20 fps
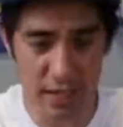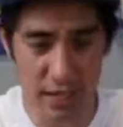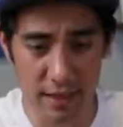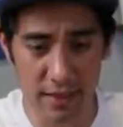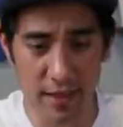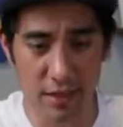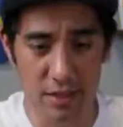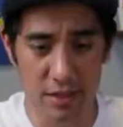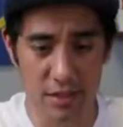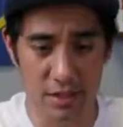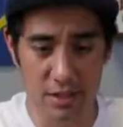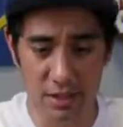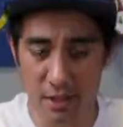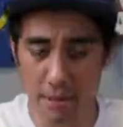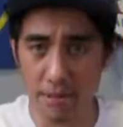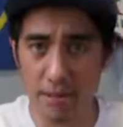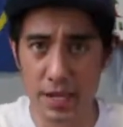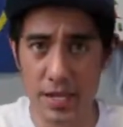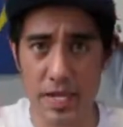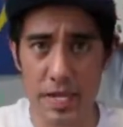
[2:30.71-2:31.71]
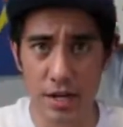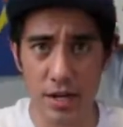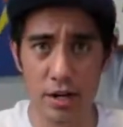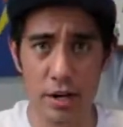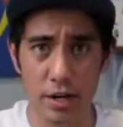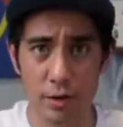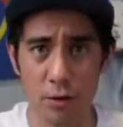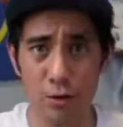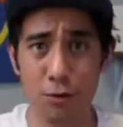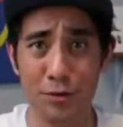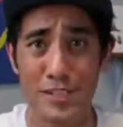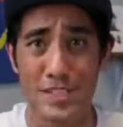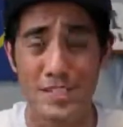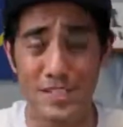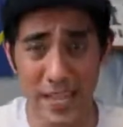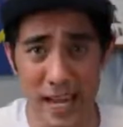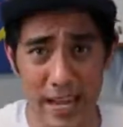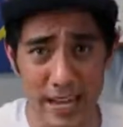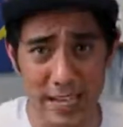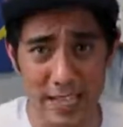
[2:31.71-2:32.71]
and I think there's something here, I don't know the
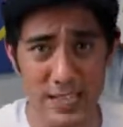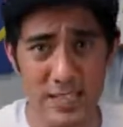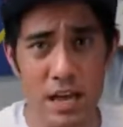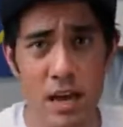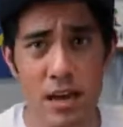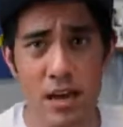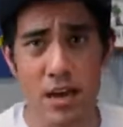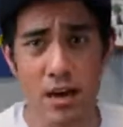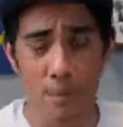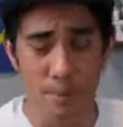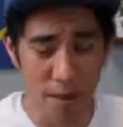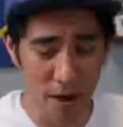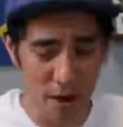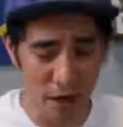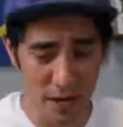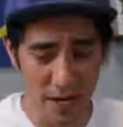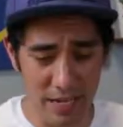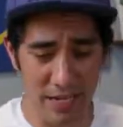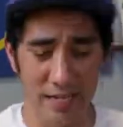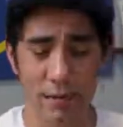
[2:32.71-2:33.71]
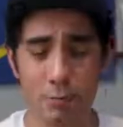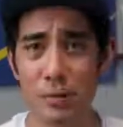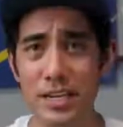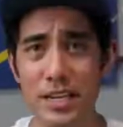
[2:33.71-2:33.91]
science behind it.